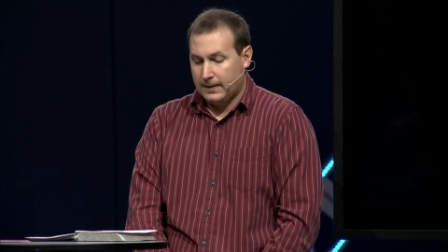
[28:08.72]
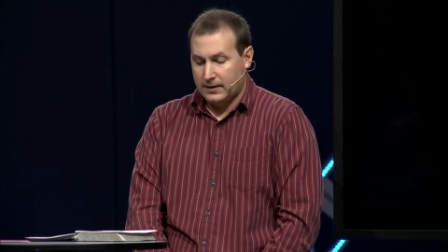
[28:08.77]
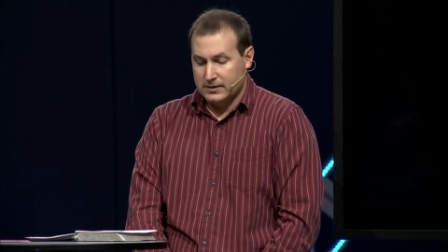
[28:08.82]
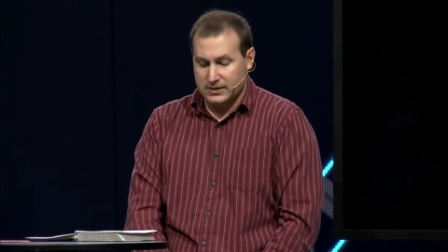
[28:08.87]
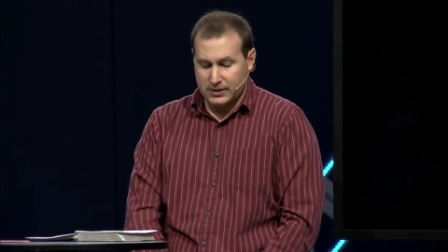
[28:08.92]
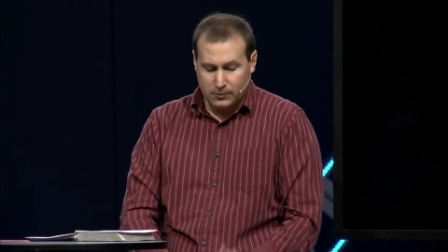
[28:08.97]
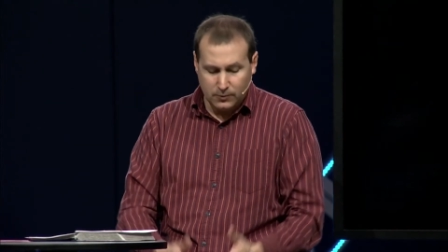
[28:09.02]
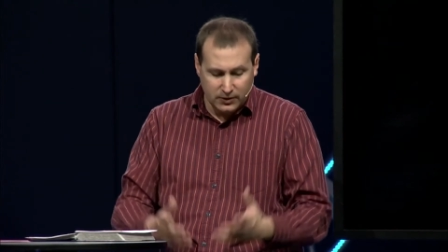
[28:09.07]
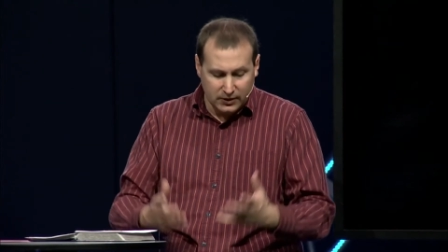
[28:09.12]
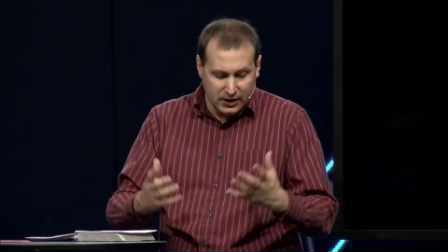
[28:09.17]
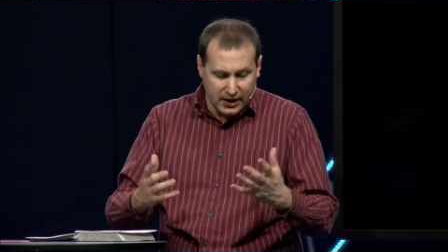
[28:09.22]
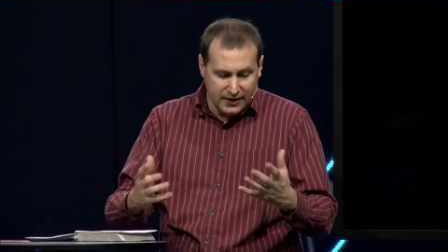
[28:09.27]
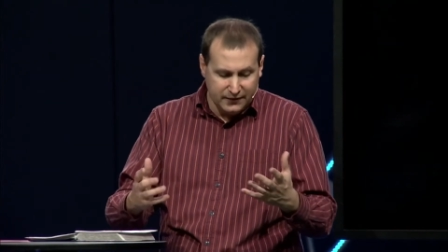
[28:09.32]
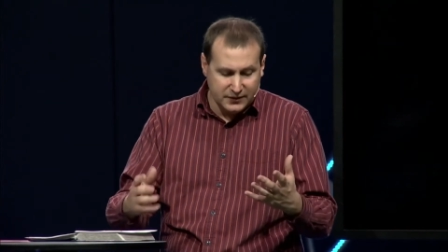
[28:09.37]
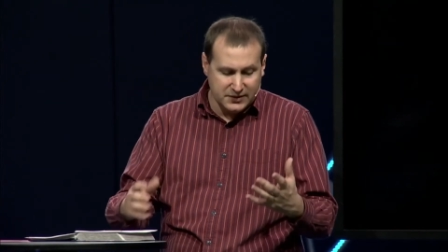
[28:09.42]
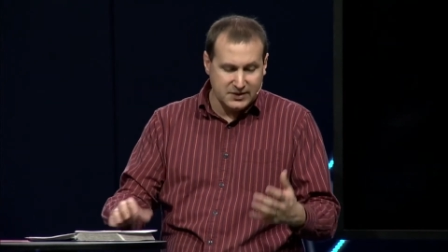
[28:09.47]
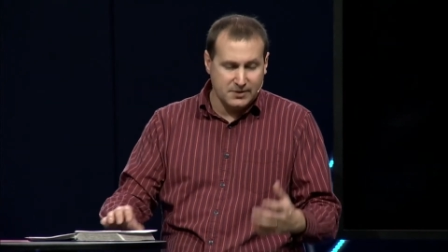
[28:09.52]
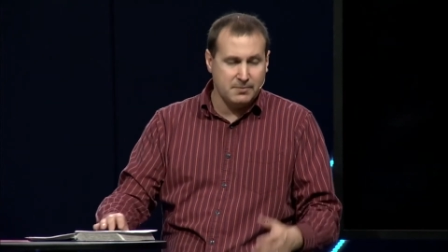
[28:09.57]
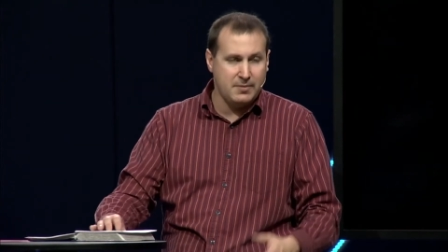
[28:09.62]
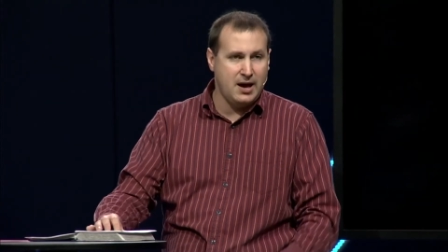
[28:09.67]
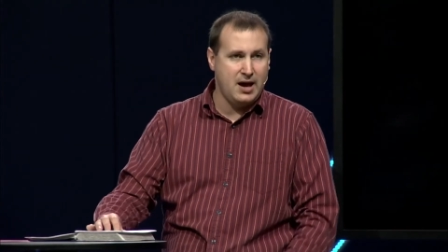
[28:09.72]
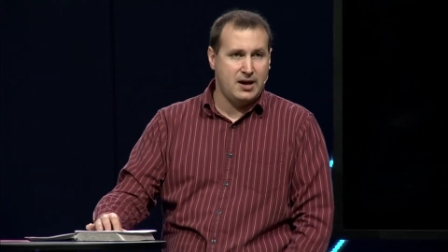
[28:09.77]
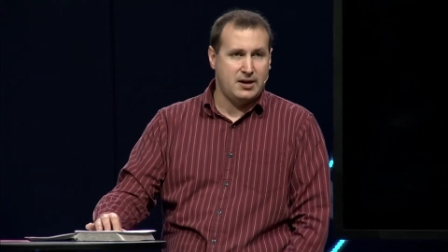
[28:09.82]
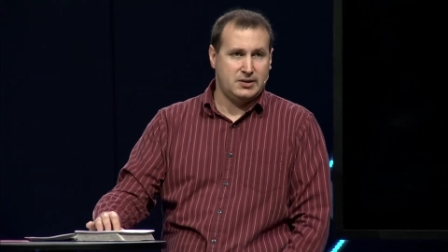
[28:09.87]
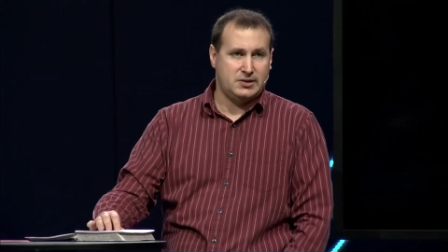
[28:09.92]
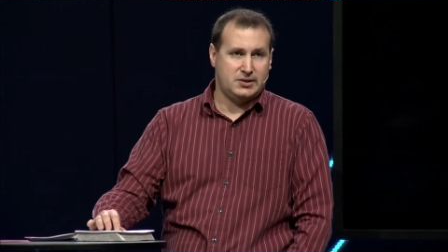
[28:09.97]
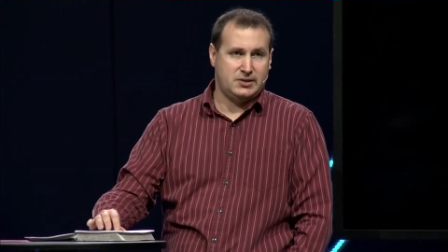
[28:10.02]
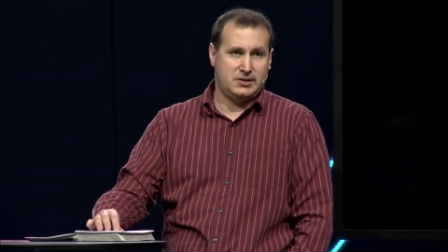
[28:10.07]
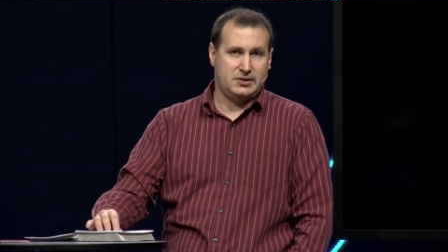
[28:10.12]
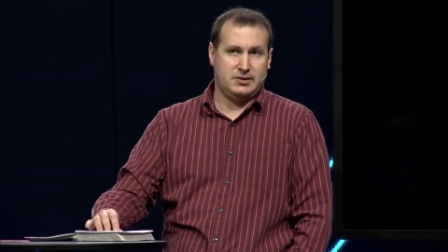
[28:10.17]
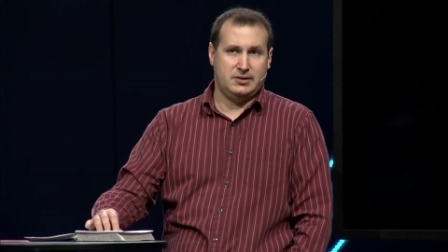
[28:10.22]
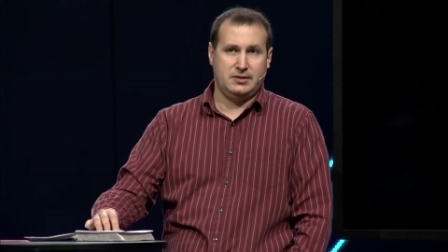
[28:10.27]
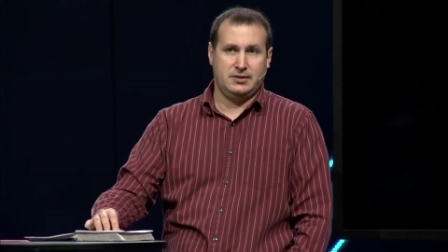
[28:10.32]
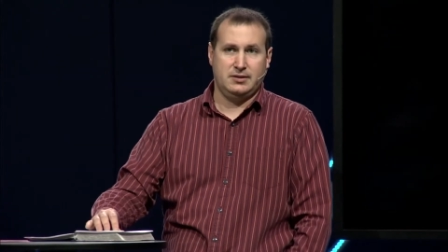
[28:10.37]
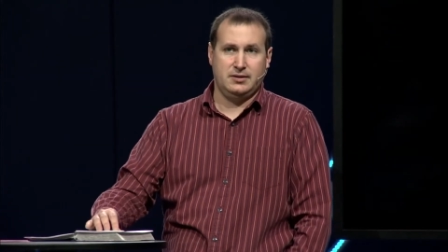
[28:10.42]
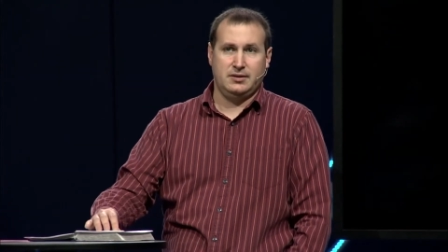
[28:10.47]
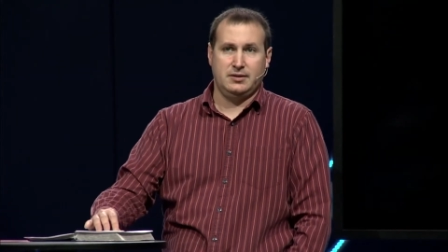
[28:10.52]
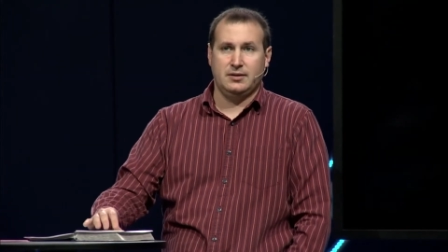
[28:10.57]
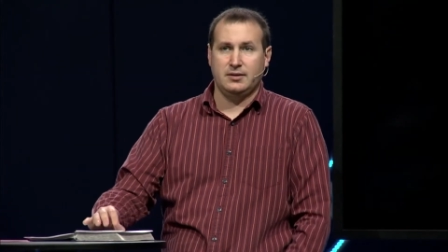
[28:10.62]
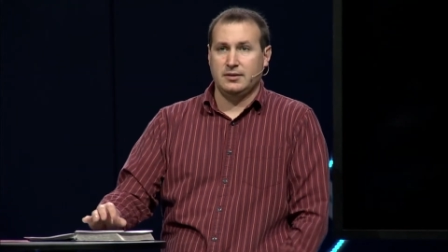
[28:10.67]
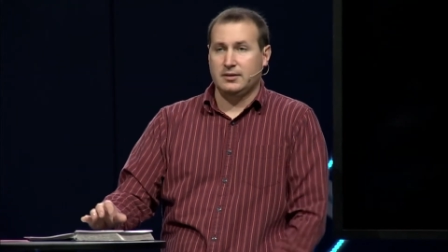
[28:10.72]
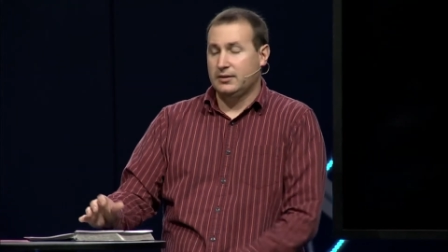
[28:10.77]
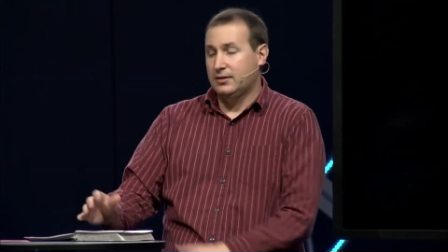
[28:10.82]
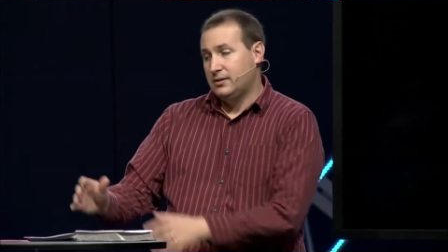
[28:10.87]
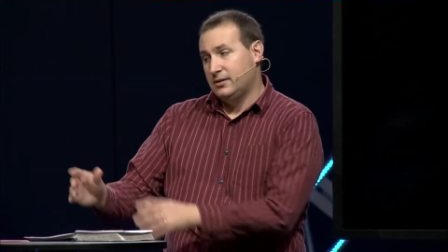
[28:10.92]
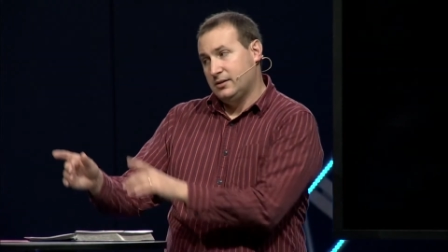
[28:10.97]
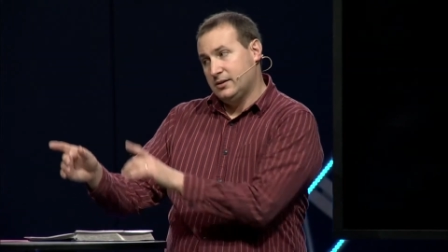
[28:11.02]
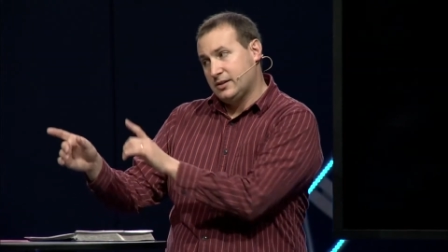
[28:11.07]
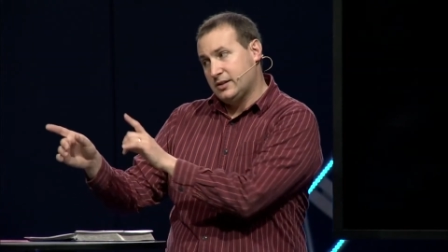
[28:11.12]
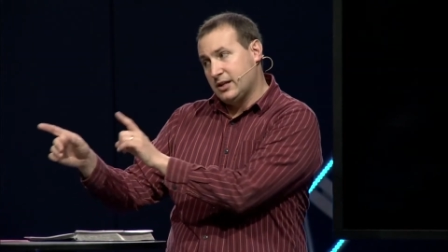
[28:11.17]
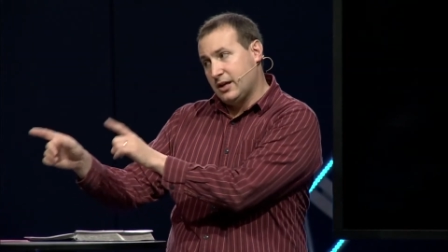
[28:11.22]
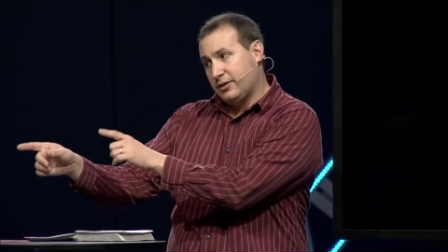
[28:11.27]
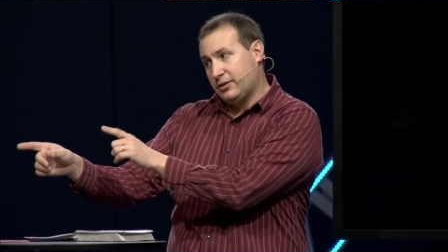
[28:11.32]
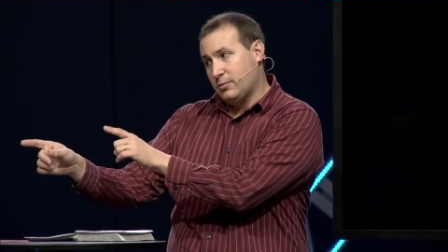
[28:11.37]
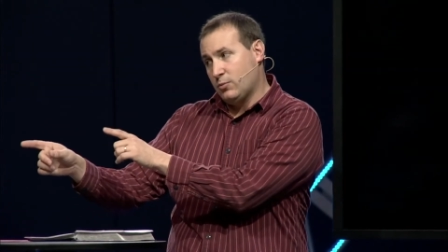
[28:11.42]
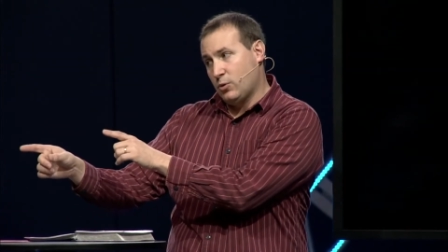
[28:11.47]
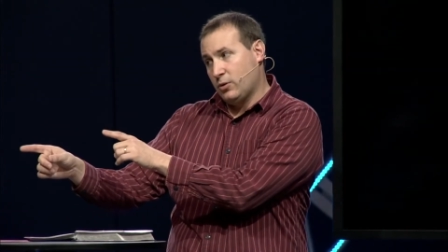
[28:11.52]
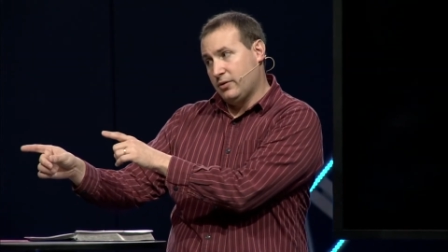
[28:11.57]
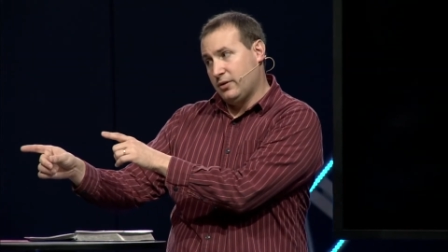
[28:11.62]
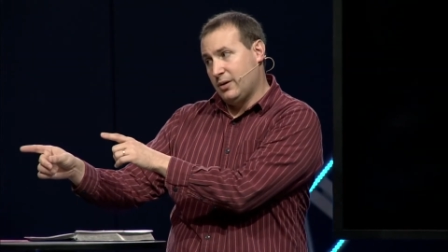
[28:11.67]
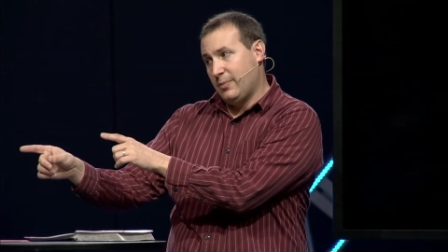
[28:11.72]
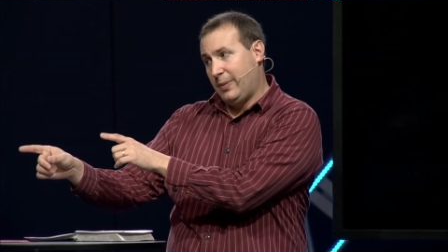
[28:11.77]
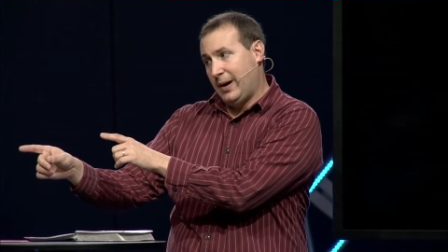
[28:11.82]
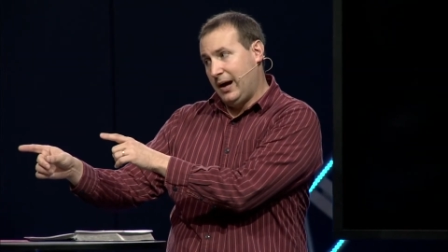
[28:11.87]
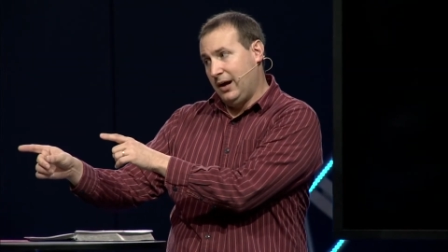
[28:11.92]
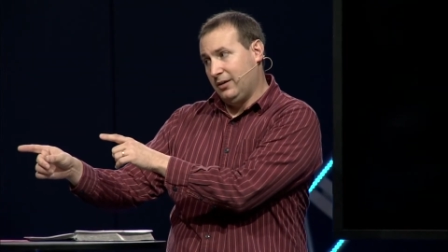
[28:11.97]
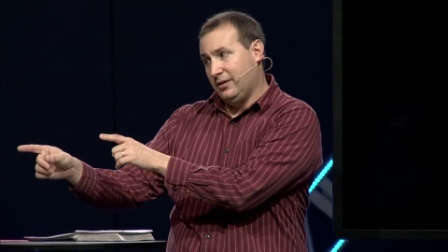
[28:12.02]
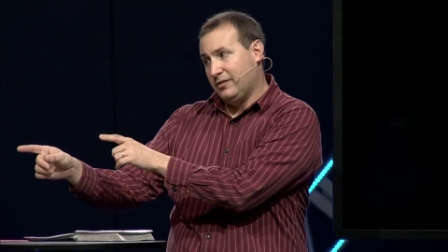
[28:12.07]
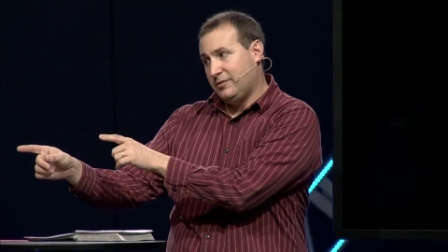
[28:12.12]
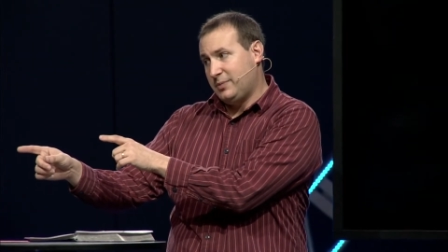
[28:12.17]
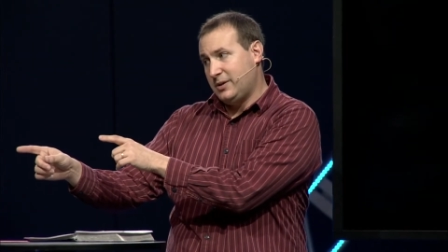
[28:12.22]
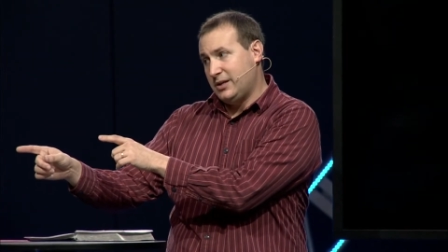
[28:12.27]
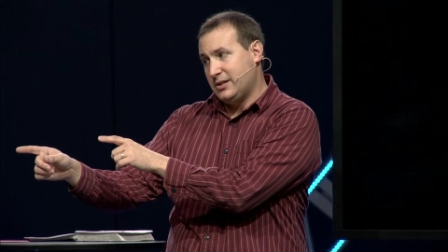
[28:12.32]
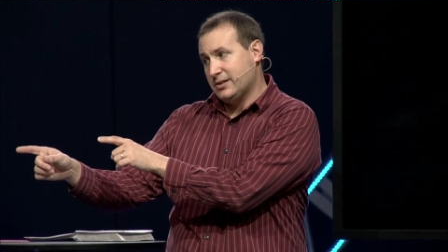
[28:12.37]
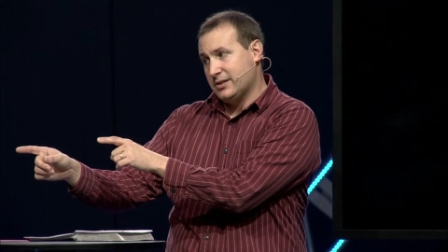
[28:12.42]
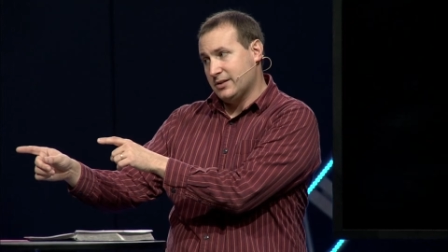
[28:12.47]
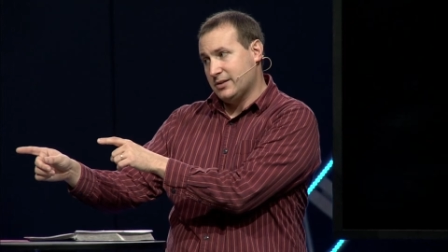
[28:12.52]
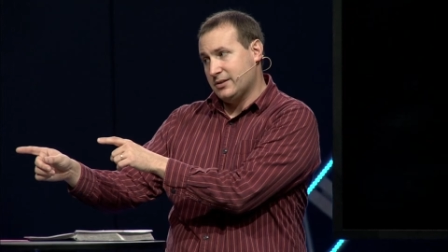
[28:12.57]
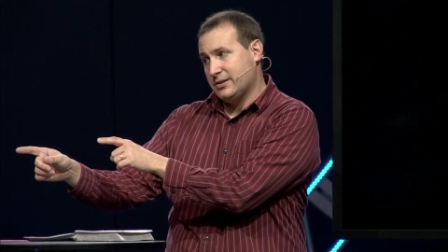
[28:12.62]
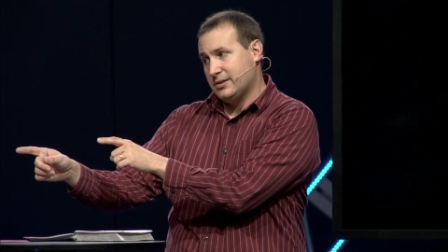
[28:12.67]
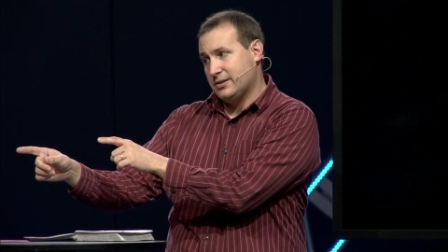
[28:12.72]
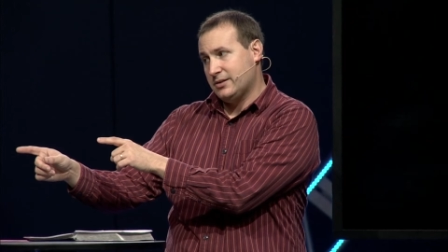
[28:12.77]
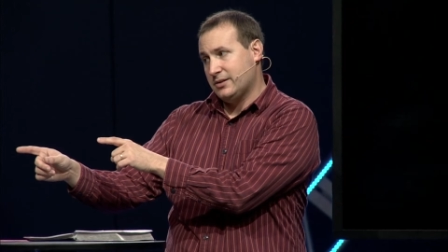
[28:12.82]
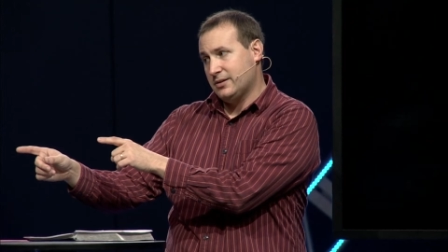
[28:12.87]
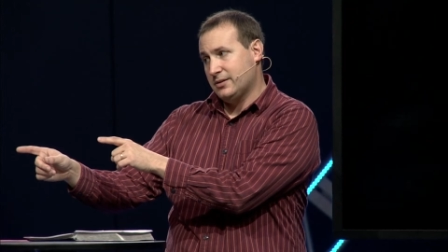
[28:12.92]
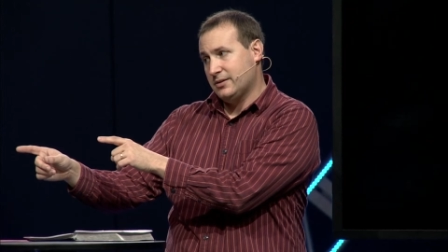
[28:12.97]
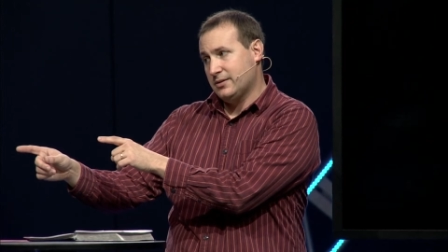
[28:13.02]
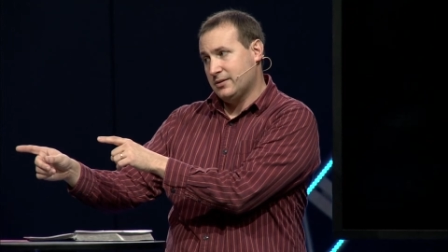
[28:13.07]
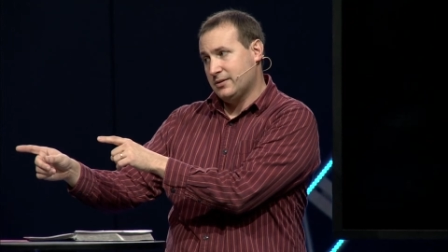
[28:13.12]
See, when life is a mess, and it's nothing more than a pile of pieces,